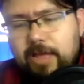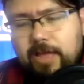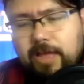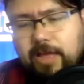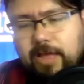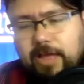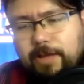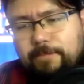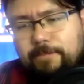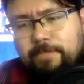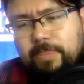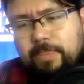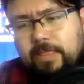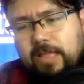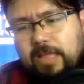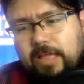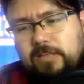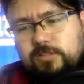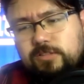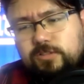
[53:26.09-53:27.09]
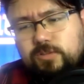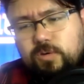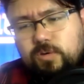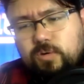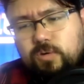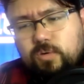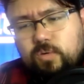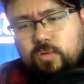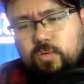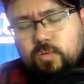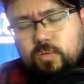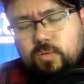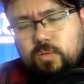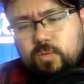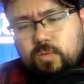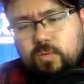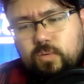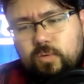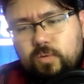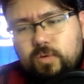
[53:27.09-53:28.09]
Yeah, and so
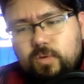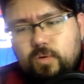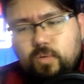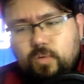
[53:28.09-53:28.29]
you know